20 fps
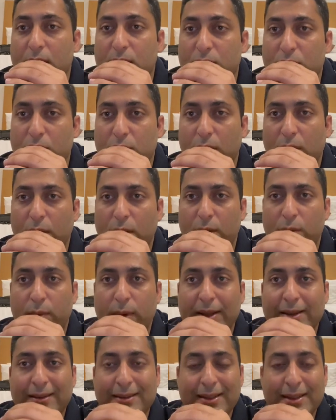So
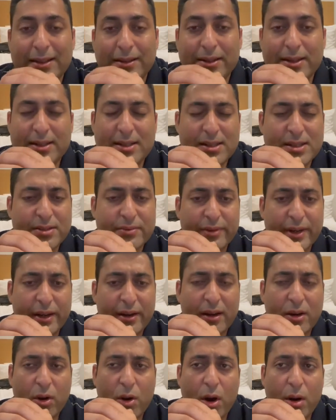one thing, it is
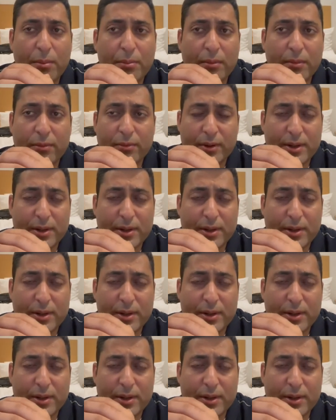very common,